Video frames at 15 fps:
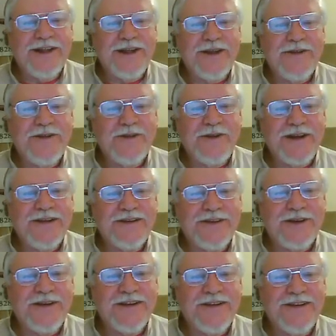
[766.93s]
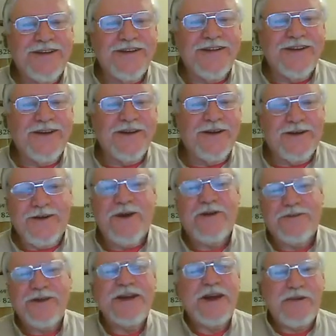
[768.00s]
I started
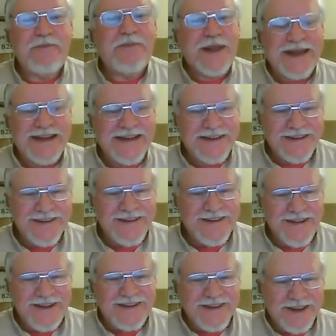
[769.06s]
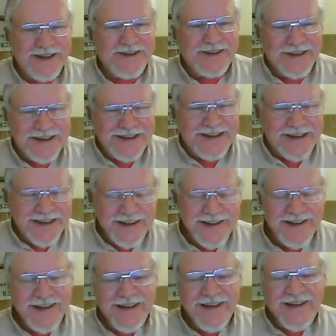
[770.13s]
coughing up paint, literally,
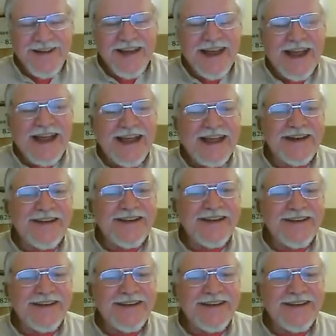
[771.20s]
and